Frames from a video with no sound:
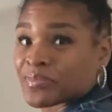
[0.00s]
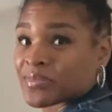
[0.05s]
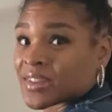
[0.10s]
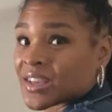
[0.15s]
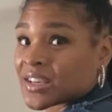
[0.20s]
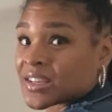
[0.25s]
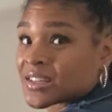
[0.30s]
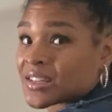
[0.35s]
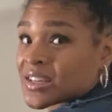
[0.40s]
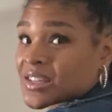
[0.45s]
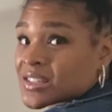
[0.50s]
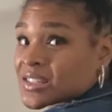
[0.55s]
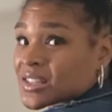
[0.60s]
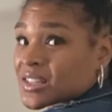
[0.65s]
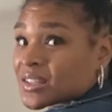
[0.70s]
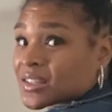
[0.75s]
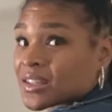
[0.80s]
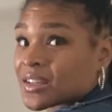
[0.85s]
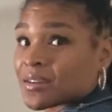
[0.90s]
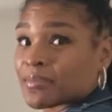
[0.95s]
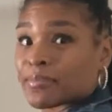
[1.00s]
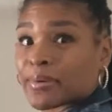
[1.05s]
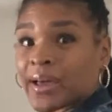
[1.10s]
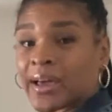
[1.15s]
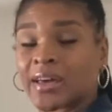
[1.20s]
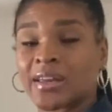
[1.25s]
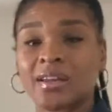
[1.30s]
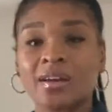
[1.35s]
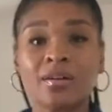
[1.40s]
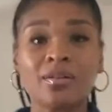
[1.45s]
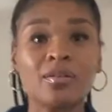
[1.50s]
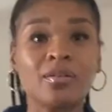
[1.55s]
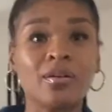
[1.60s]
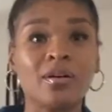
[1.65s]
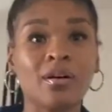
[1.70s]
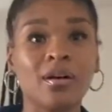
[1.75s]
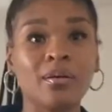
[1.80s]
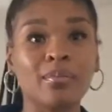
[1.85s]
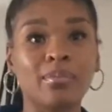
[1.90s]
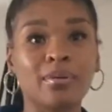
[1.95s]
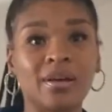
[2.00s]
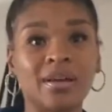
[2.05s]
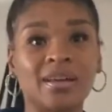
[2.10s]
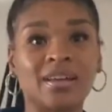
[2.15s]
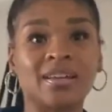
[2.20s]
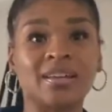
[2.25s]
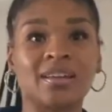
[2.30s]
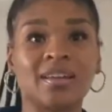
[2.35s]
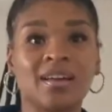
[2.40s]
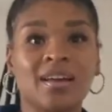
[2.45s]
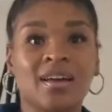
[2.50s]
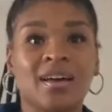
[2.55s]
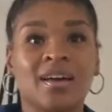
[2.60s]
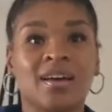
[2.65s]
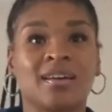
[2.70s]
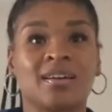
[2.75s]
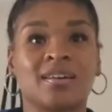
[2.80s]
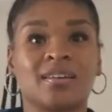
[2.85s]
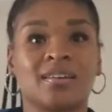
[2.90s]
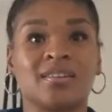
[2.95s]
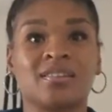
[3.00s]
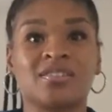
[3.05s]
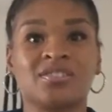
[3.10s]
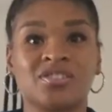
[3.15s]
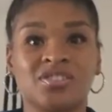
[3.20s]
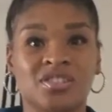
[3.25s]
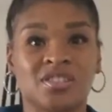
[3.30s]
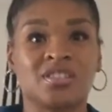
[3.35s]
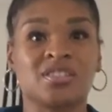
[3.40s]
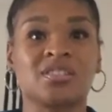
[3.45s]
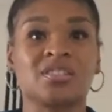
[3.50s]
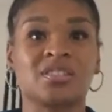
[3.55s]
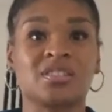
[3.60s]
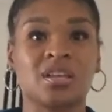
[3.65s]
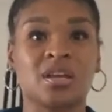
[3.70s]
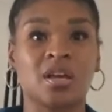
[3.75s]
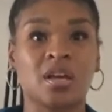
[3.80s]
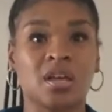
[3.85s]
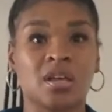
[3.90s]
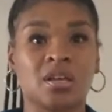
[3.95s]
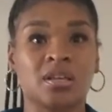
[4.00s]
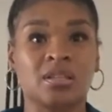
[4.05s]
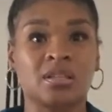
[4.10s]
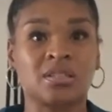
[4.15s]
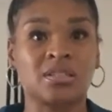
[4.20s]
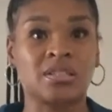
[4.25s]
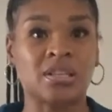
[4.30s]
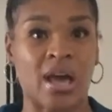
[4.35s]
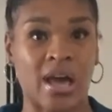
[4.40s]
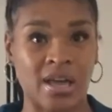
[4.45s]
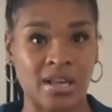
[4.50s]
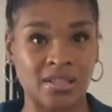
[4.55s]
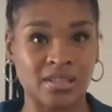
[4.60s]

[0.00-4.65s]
It doesn't look bad at all, but it's just tight.